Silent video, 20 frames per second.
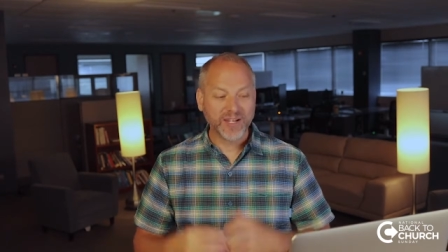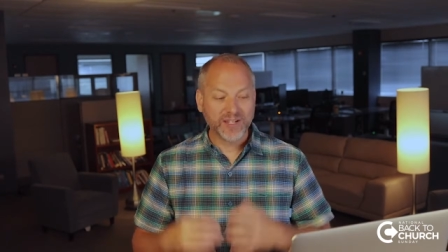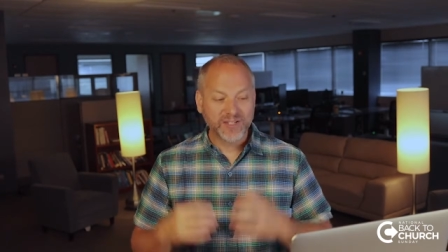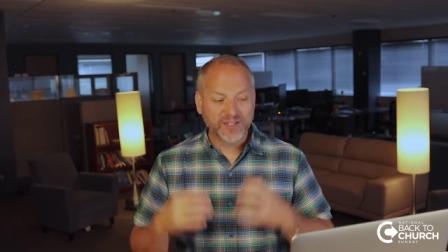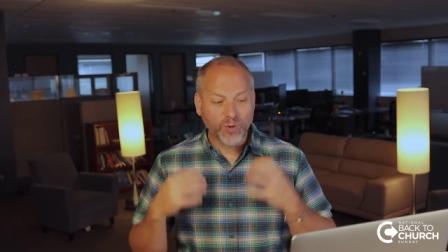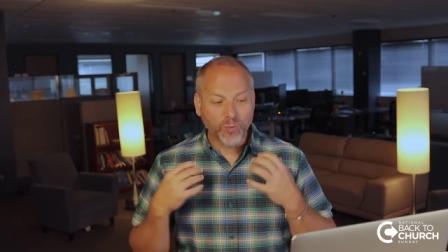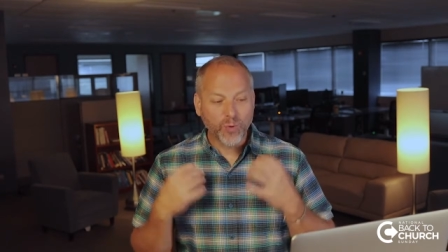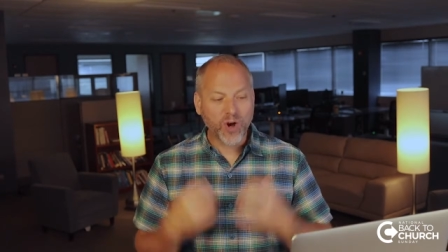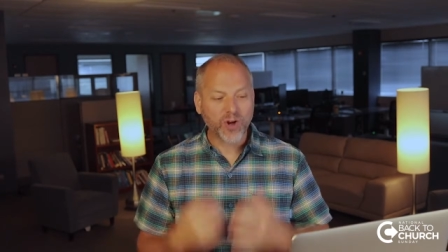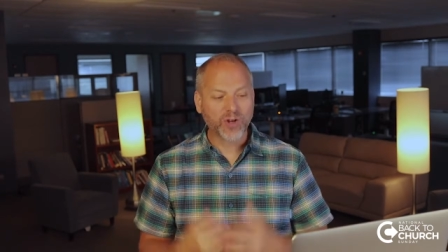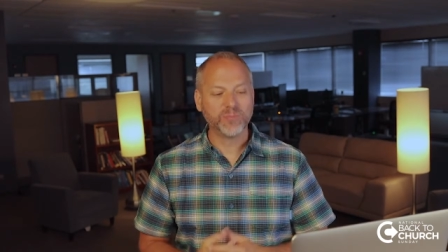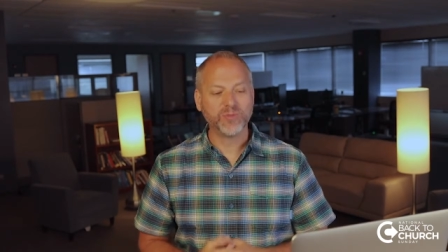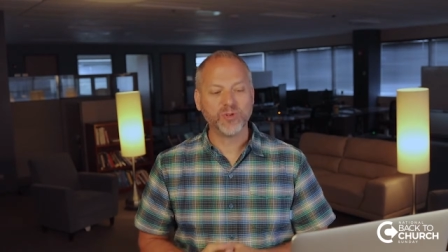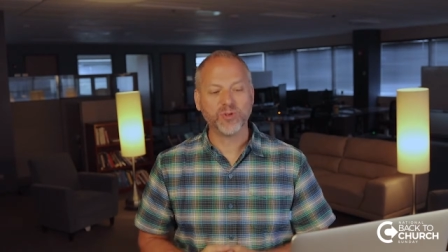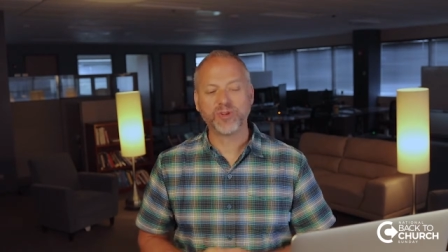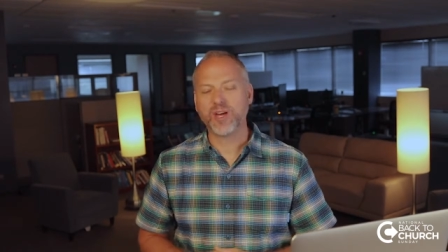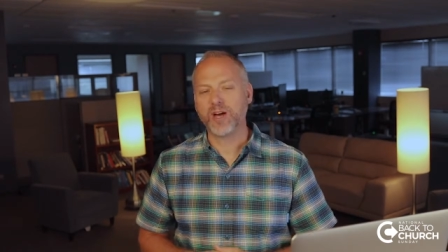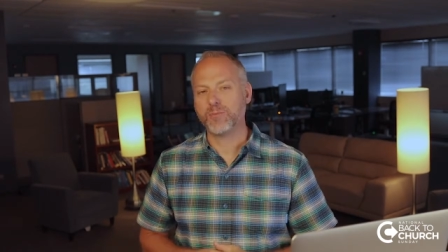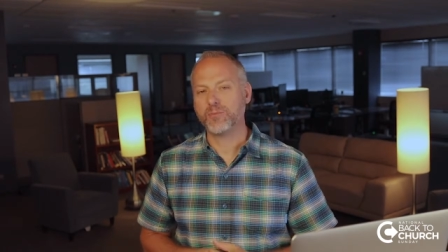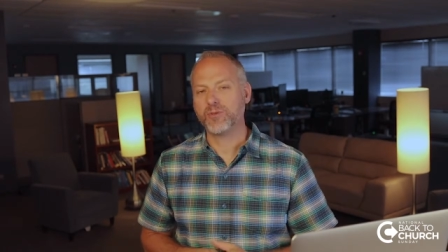to welcome
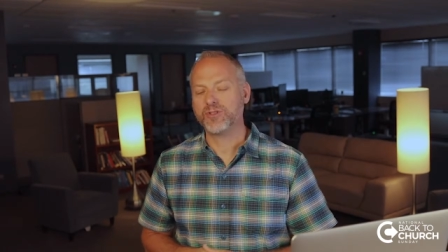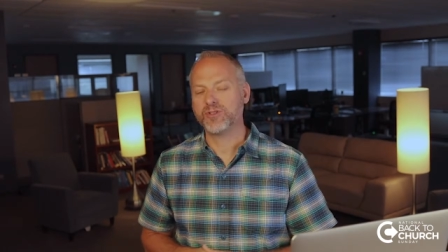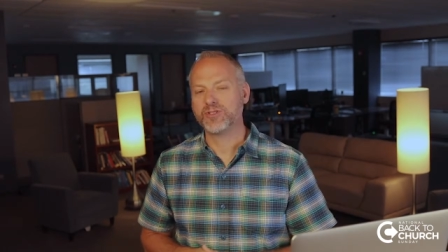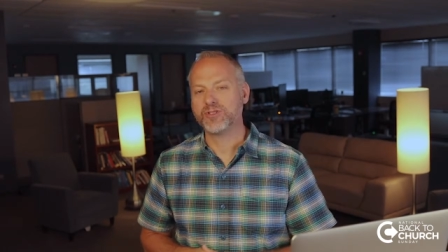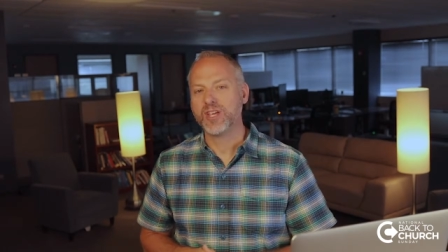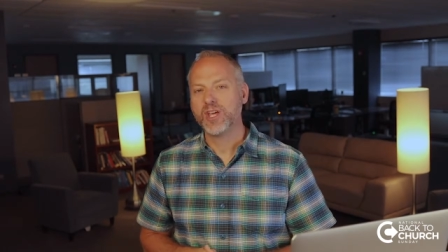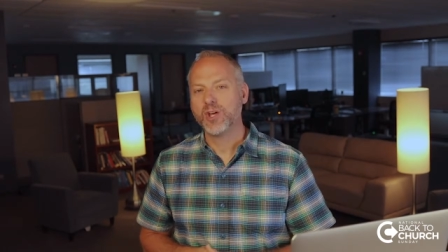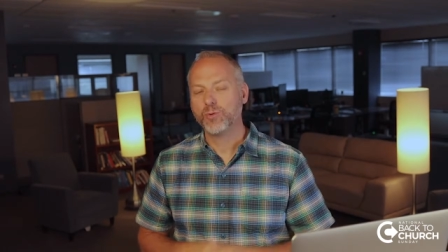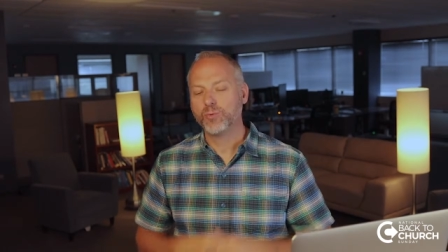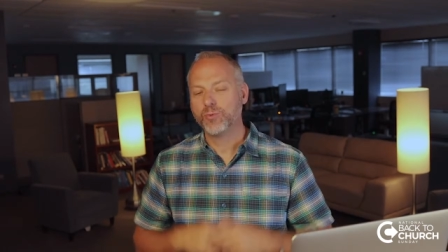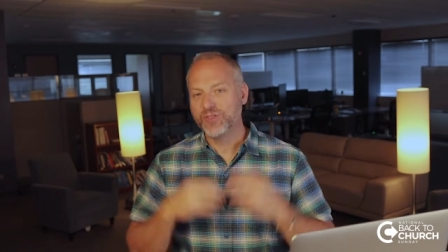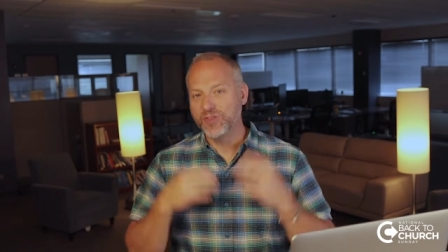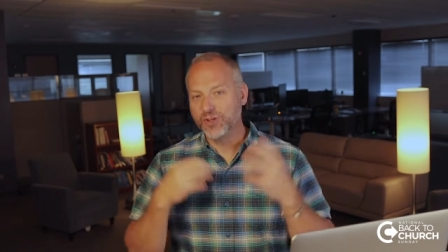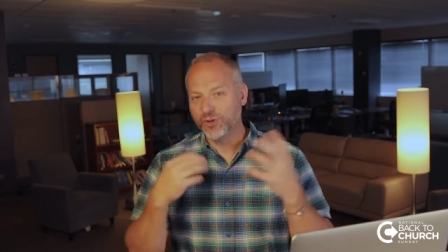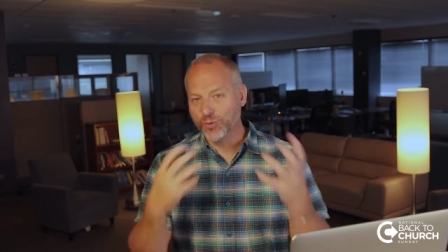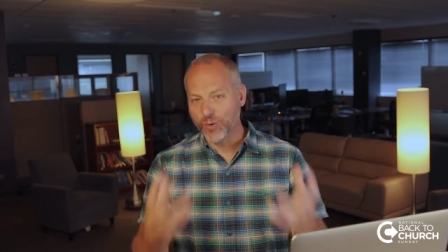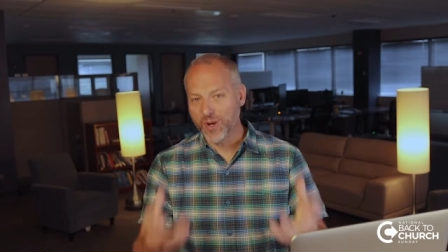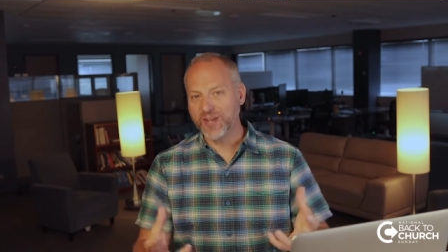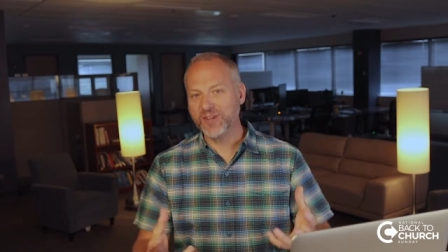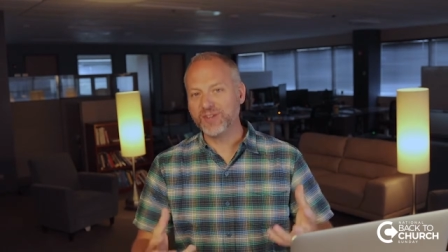newcomers with the
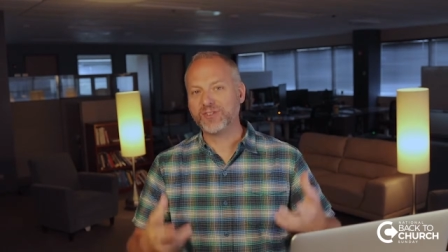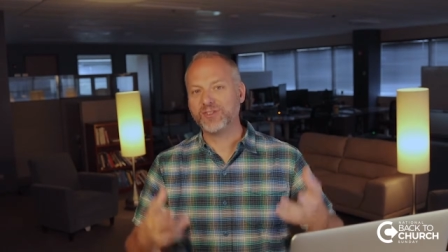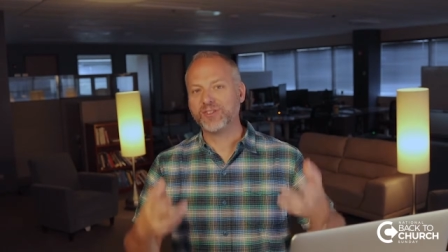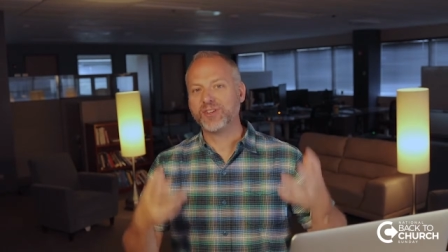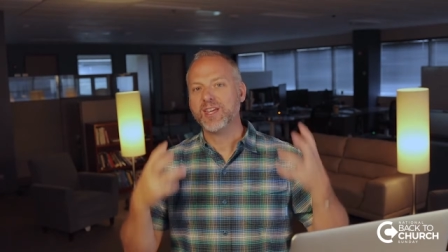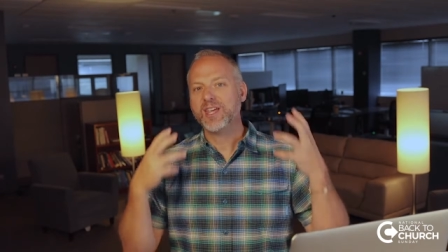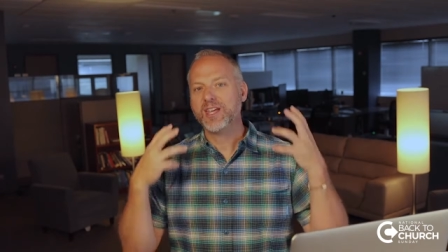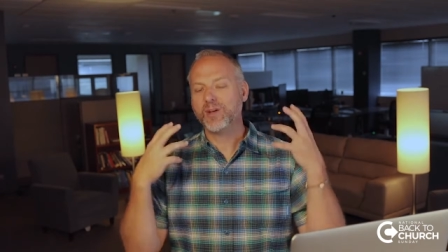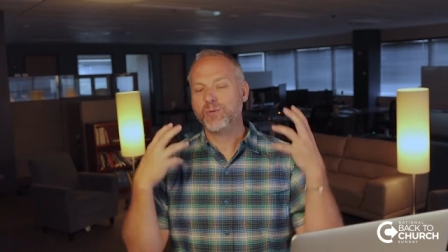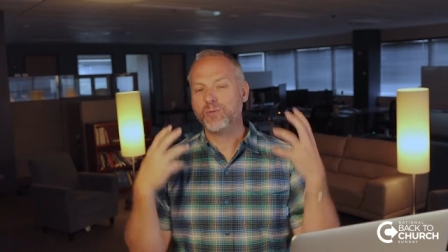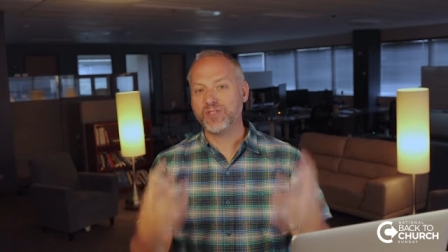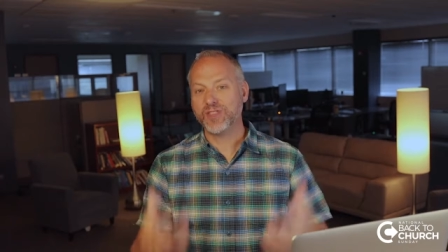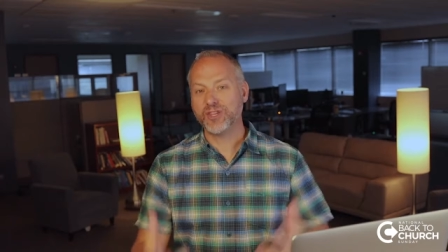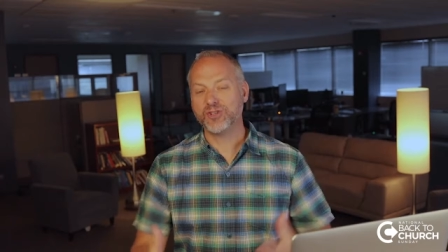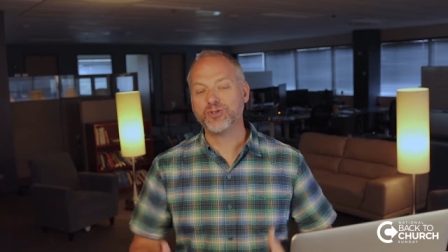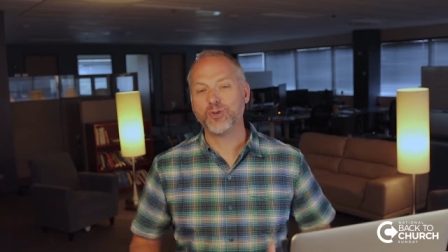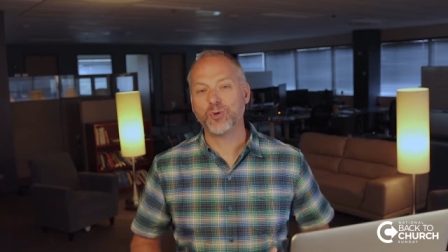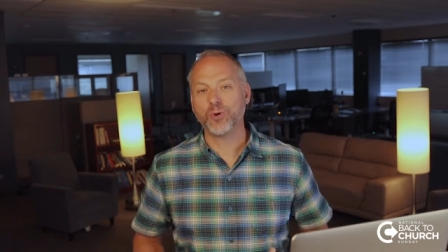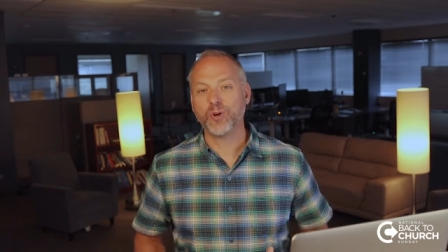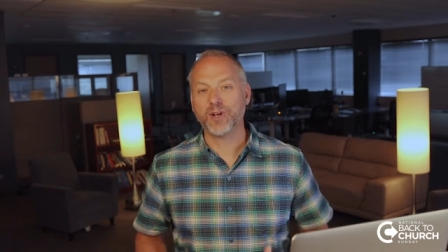grace and with the
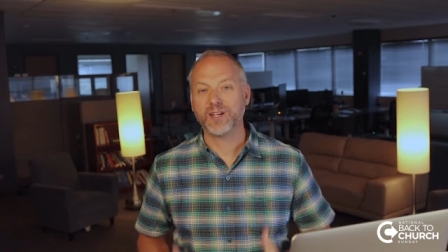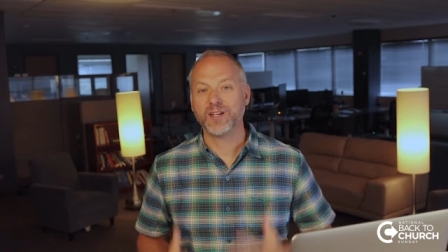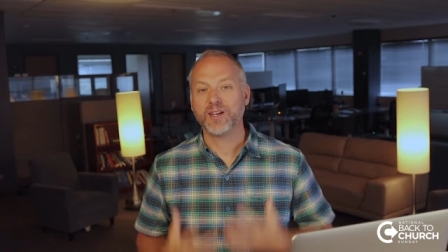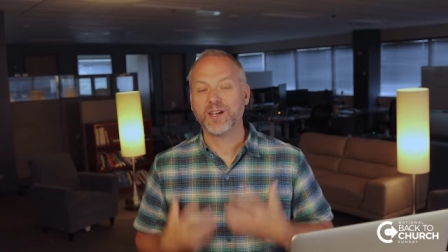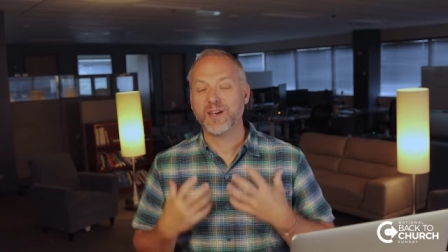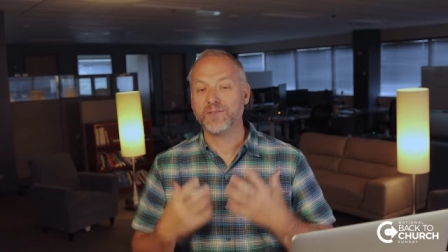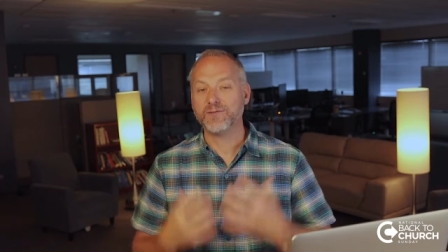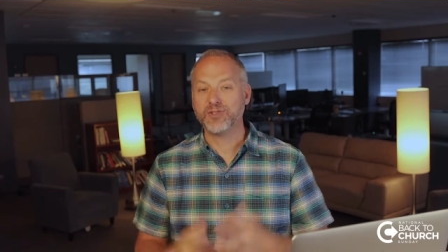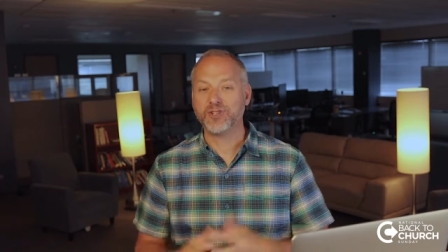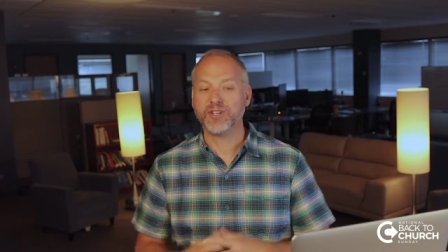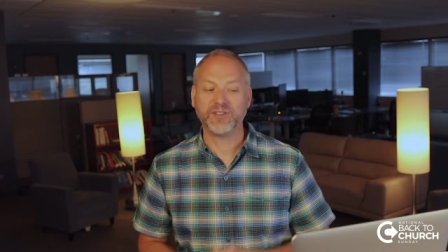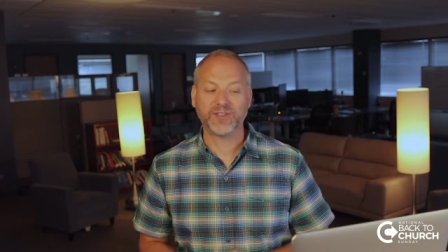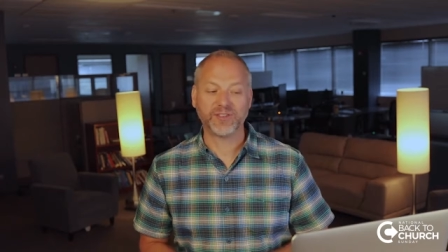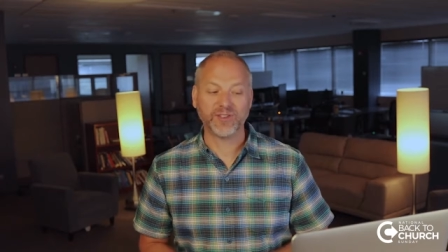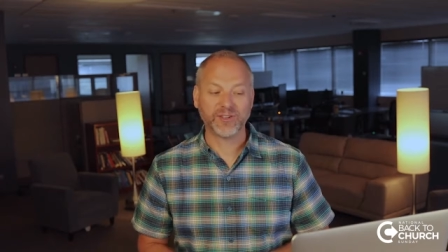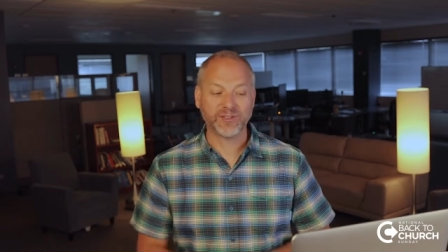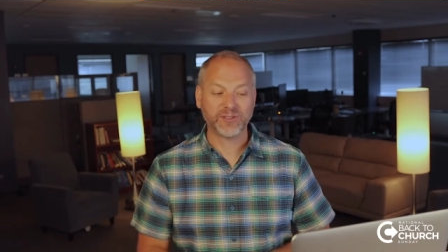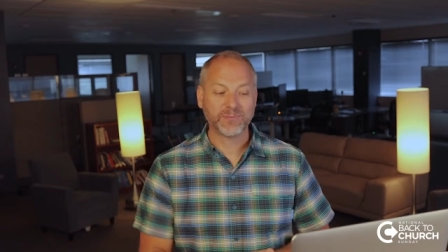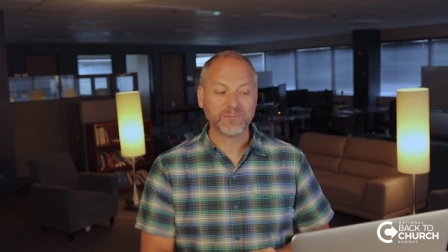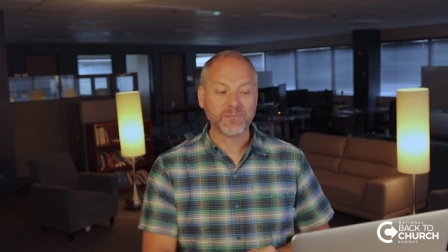joy of
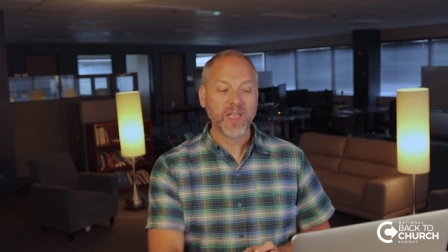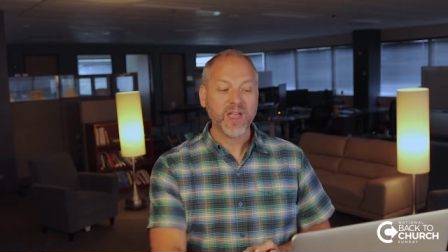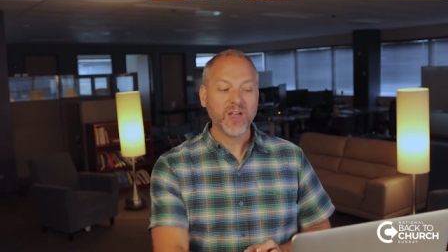Jesus.